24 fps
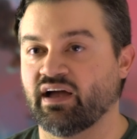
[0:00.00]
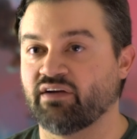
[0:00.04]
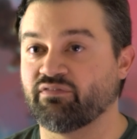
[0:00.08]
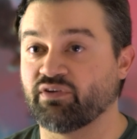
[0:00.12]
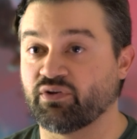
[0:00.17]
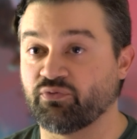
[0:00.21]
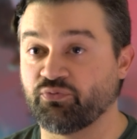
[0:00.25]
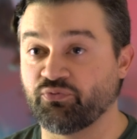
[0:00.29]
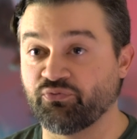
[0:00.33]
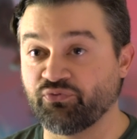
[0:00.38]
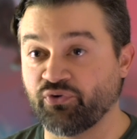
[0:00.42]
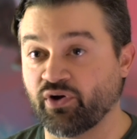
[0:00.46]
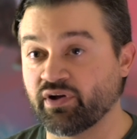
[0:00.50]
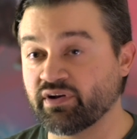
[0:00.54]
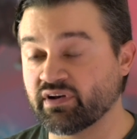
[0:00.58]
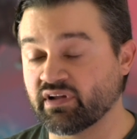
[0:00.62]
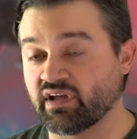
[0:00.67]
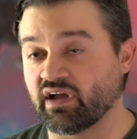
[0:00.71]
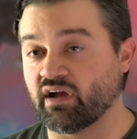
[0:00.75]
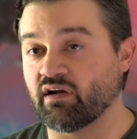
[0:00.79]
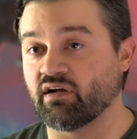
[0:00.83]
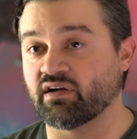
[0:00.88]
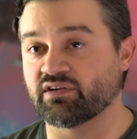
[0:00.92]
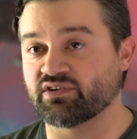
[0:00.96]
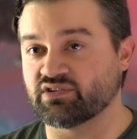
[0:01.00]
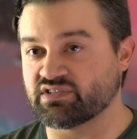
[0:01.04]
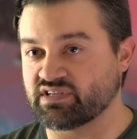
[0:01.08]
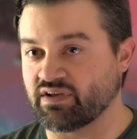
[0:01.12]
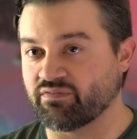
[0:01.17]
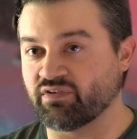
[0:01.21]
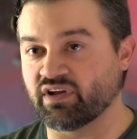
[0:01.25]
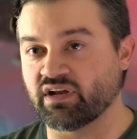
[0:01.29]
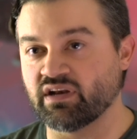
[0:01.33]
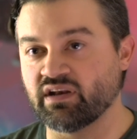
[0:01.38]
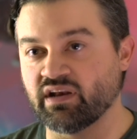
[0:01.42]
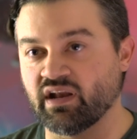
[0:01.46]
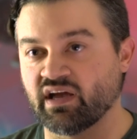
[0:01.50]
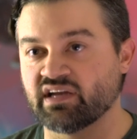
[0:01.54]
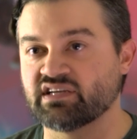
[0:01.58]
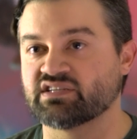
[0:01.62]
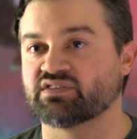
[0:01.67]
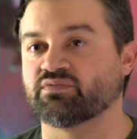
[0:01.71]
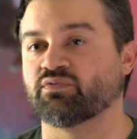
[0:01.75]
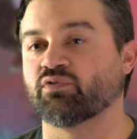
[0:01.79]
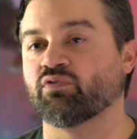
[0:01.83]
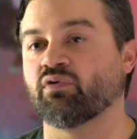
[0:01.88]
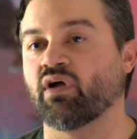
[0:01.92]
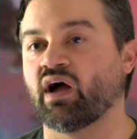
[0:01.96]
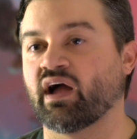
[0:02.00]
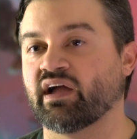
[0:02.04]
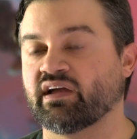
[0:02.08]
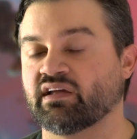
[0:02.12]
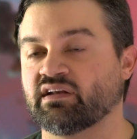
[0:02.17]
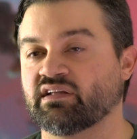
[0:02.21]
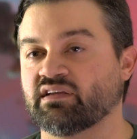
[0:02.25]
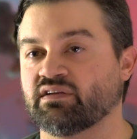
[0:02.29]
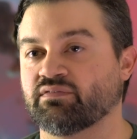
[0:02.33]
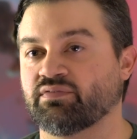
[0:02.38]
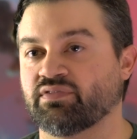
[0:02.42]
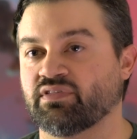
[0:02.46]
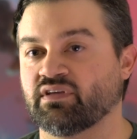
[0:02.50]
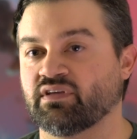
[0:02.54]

having fun characters, having a nice variety of